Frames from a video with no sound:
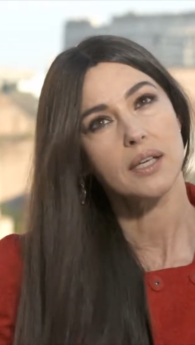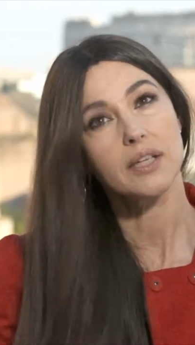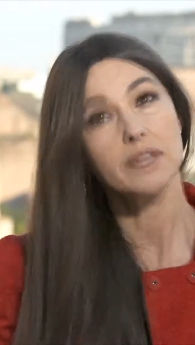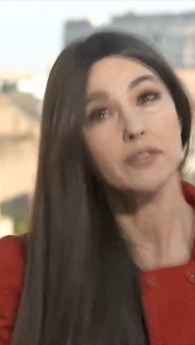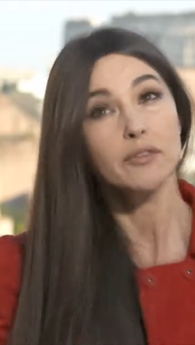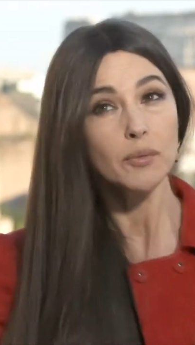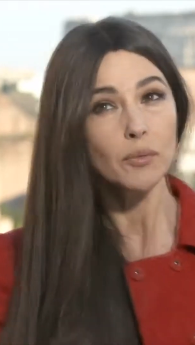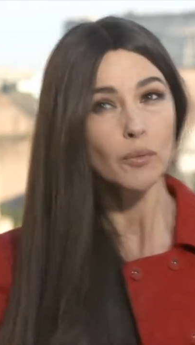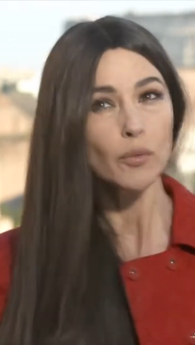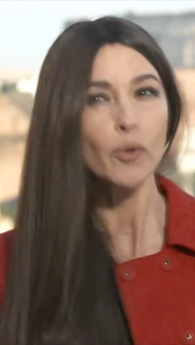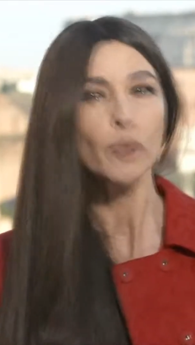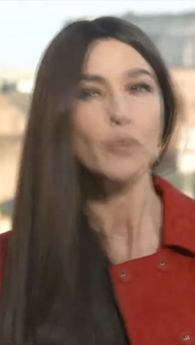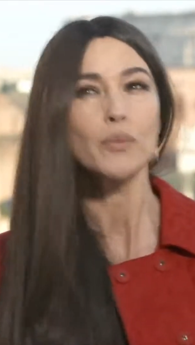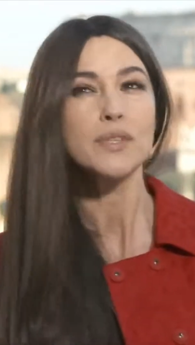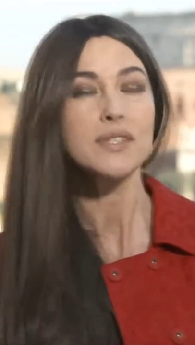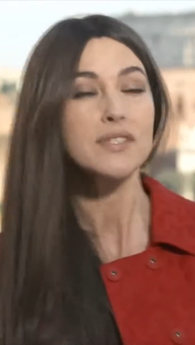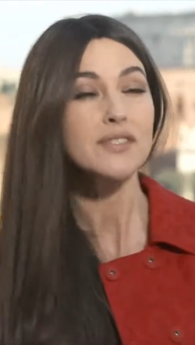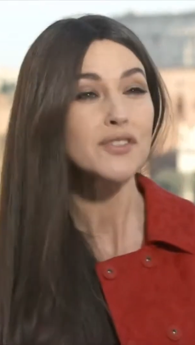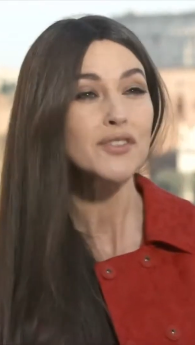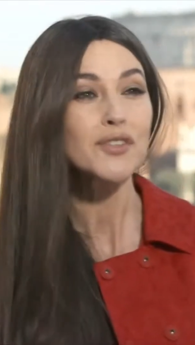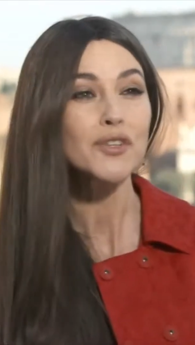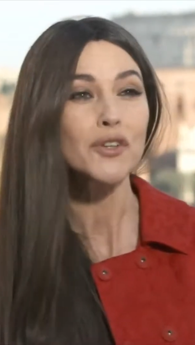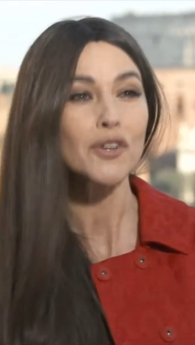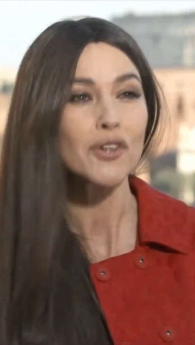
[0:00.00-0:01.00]
even more
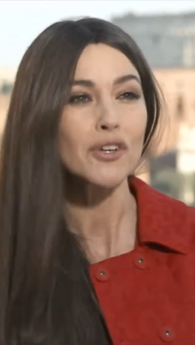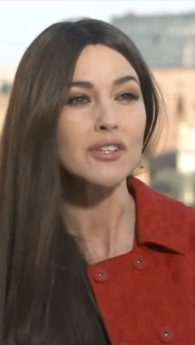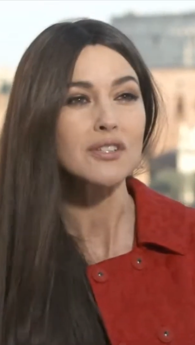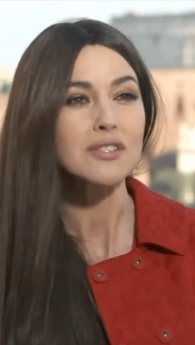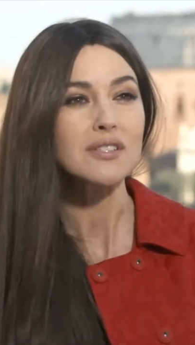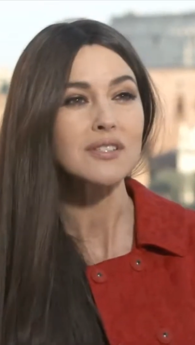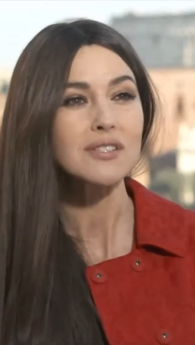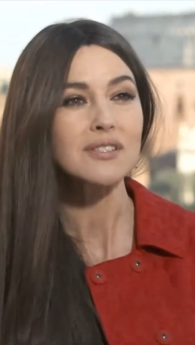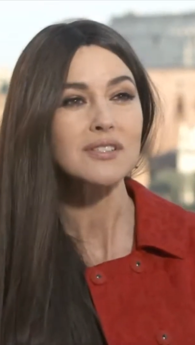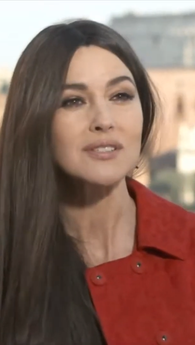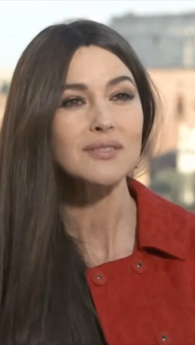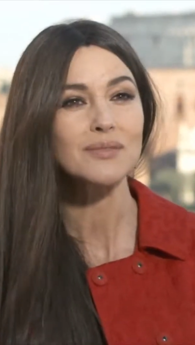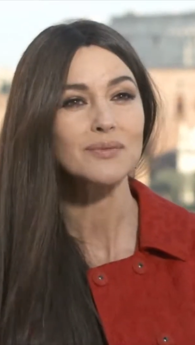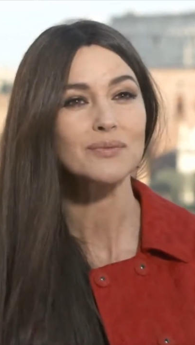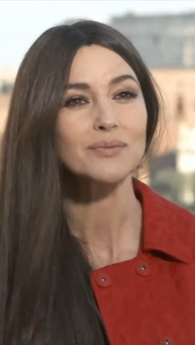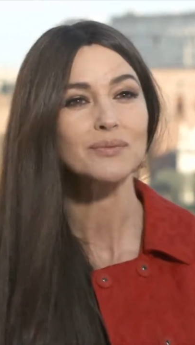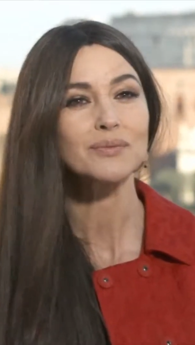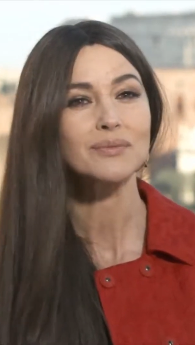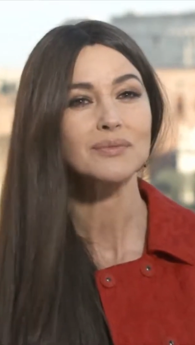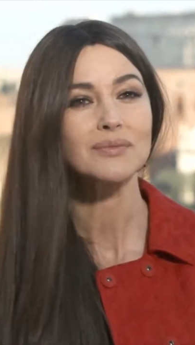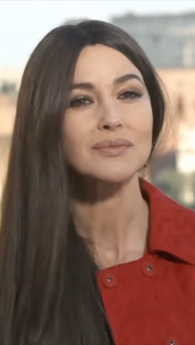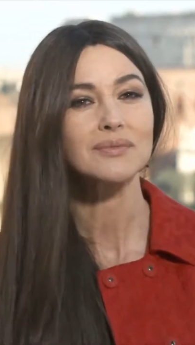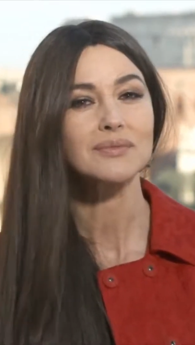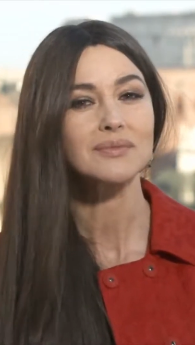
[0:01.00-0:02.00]
mysterious
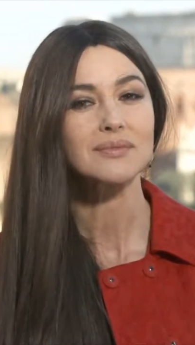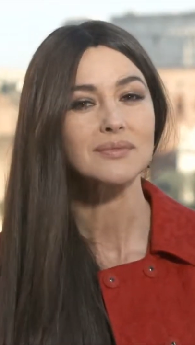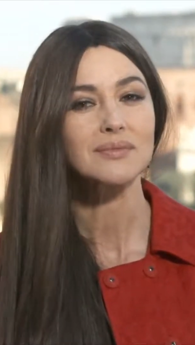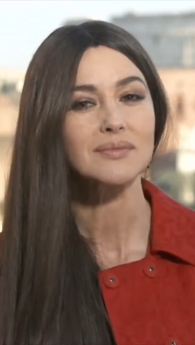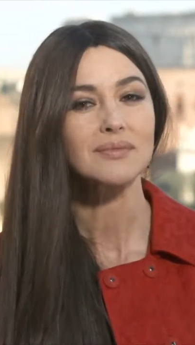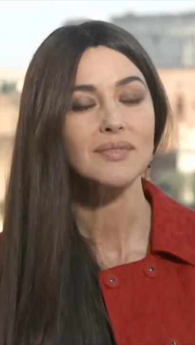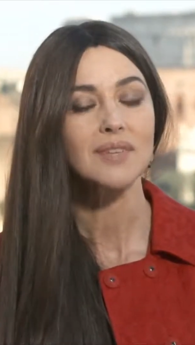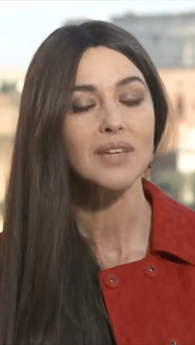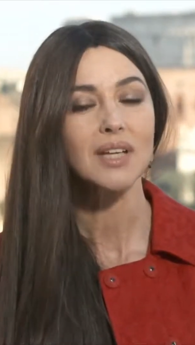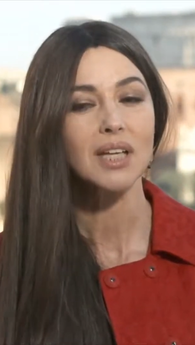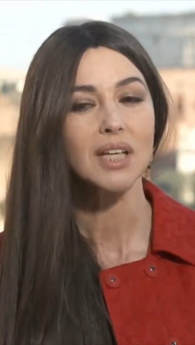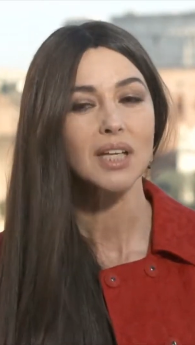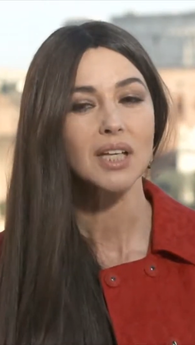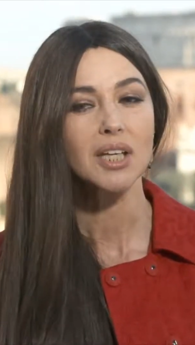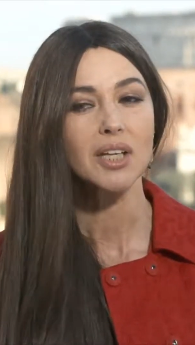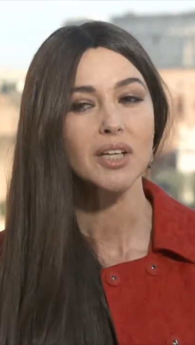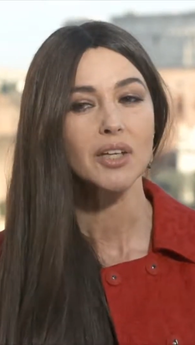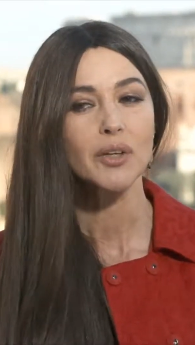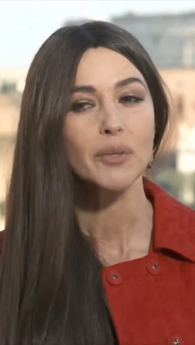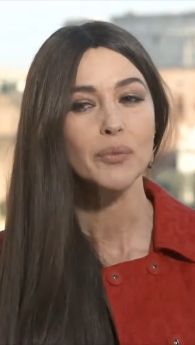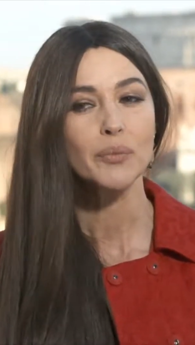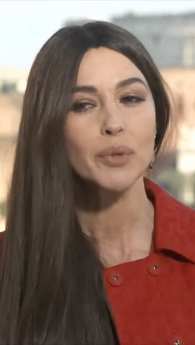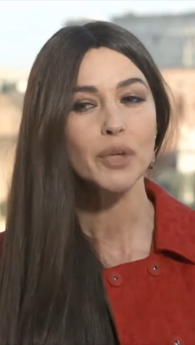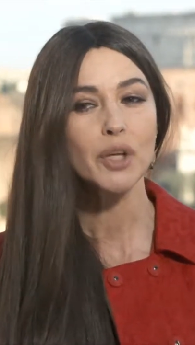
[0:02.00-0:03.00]

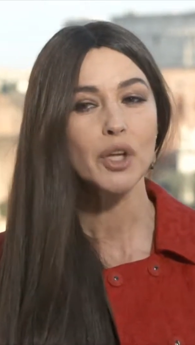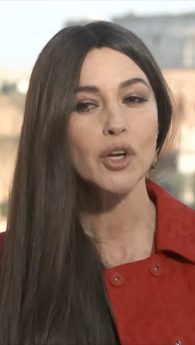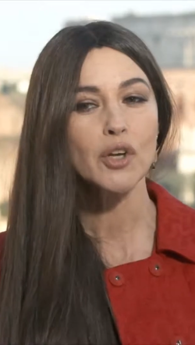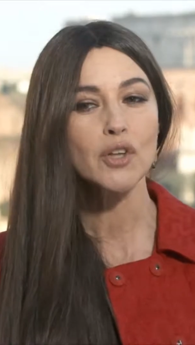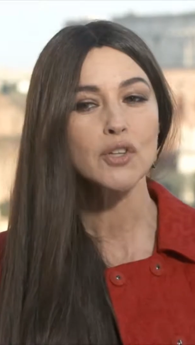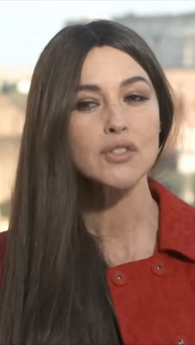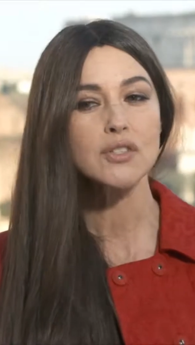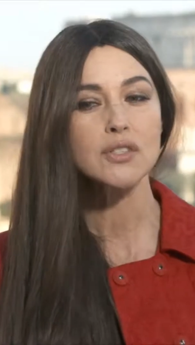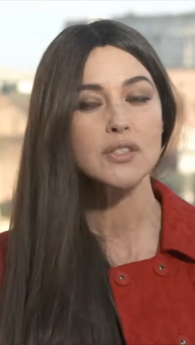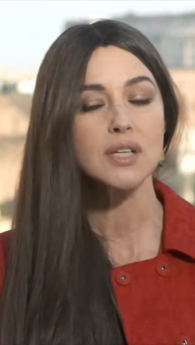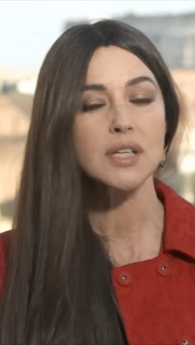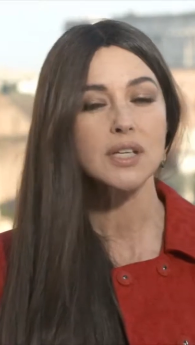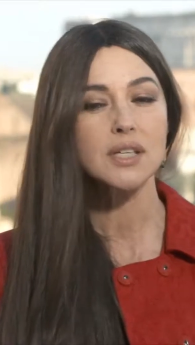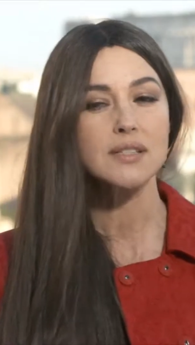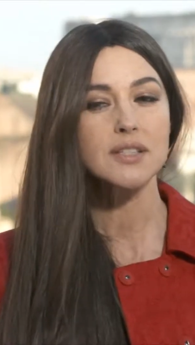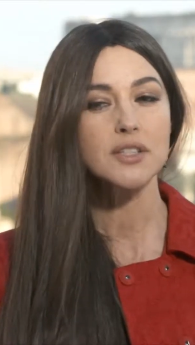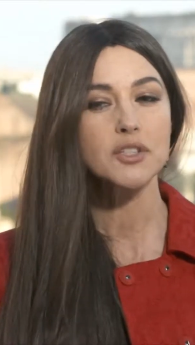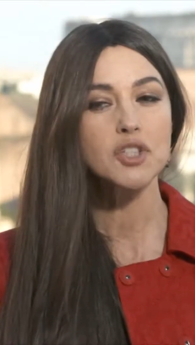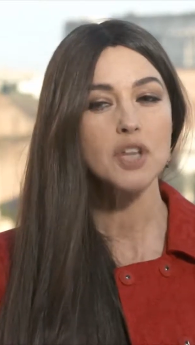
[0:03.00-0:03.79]
because he's